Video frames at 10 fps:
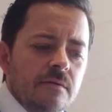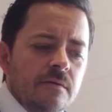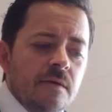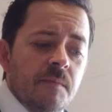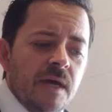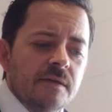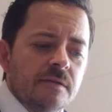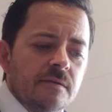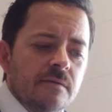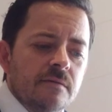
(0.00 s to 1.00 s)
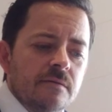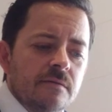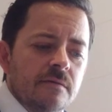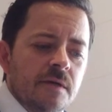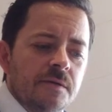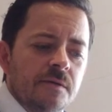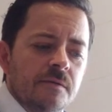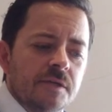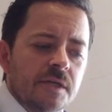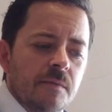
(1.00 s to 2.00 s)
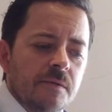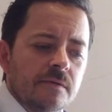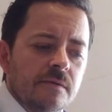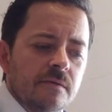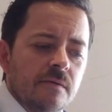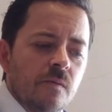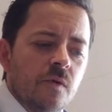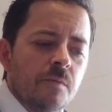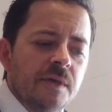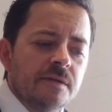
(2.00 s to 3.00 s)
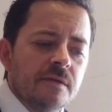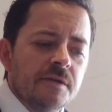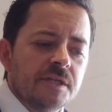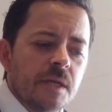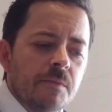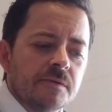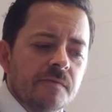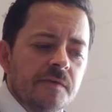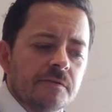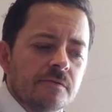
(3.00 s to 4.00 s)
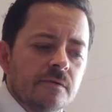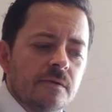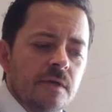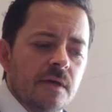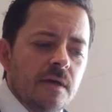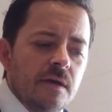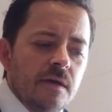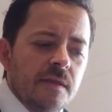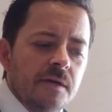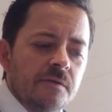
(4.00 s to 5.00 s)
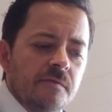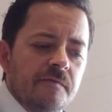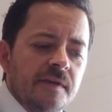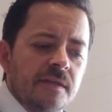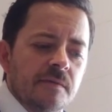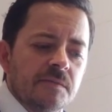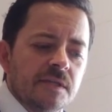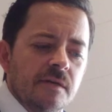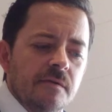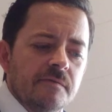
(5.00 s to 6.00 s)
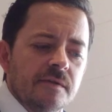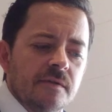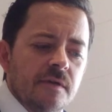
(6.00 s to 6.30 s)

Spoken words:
the Master, unto the shepherds. Woe be to the shepherds of Israel, that do feed themselves.